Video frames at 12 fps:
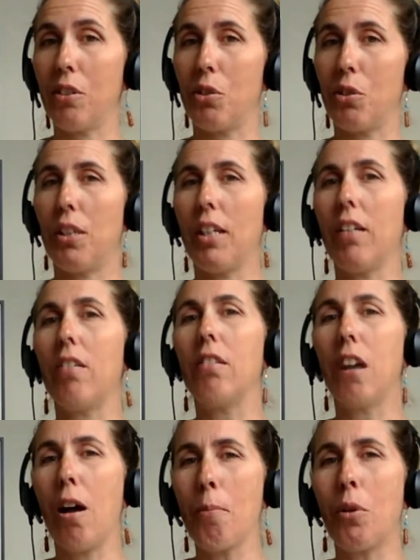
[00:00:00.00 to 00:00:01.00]
So you get a
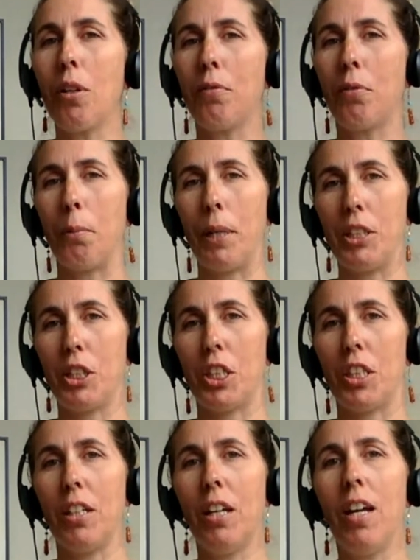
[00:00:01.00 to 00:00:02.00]
lot more
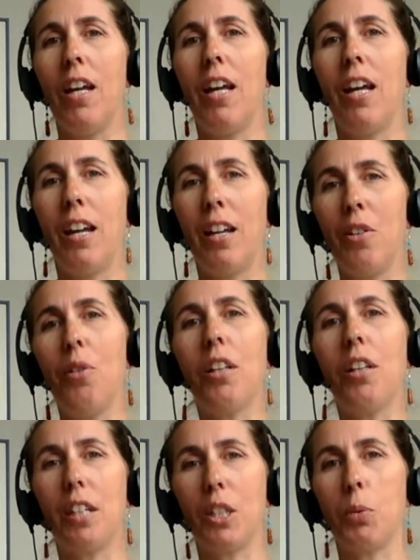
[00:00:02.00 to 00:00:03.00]
information, and you
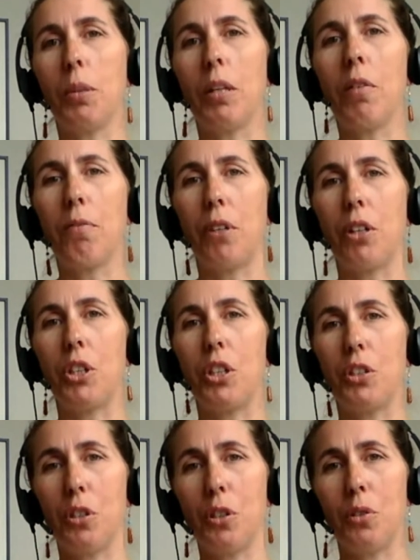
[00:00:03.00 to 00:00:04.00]
get the adrenal
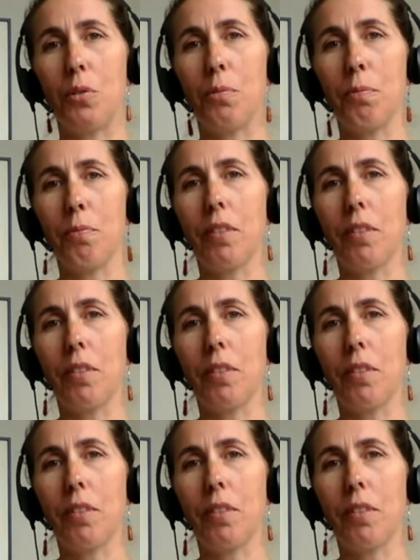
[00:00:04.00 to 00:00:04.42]
function too.